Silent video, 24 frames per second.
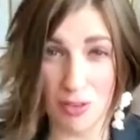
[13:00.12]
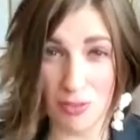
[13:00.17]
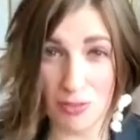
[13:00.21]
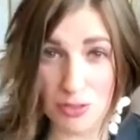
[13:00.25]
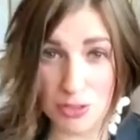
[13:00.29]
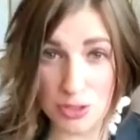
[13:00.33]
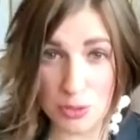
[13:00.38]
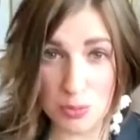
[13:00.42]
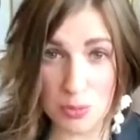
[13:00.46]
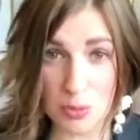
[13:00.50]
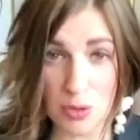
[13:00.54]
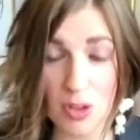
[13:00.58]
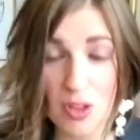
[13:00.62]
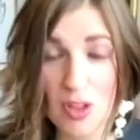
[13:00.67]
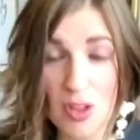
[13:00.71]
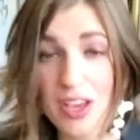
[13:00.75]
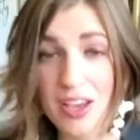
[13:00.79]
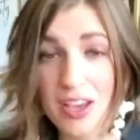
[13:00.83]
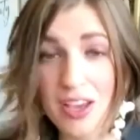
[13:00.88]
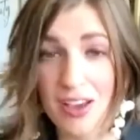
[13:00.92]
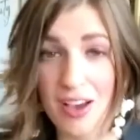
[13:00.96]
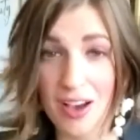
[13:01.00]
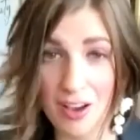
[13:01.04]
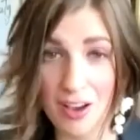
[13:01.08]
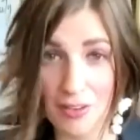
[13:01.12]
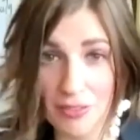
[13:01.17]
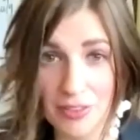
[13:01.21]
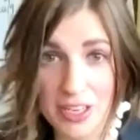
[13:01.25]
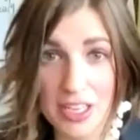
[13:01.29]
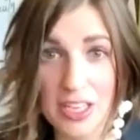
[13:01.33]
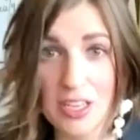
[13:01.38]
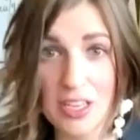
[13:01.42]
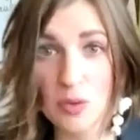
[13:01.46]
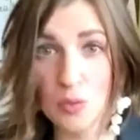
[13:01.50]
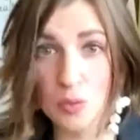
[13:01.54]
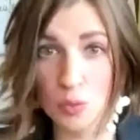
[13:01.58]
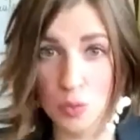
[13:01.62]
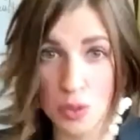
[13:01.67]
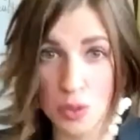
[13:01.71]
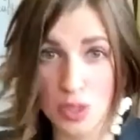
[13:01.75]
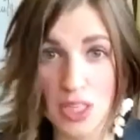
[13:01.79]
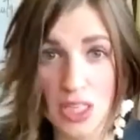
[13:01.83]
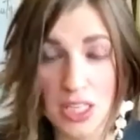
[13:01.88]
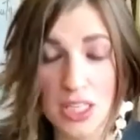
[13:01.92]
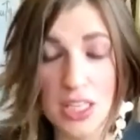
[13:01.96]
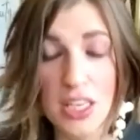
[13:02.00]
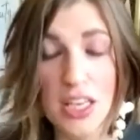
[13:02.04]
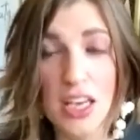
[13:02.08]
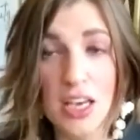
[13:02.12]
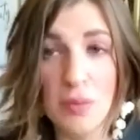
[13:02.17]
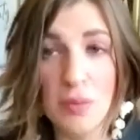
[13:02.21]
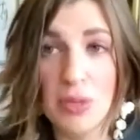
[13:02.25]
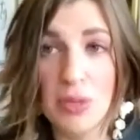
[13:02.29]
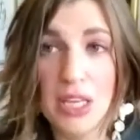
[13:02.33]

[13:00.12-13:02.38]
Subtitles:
comfortable and confident and really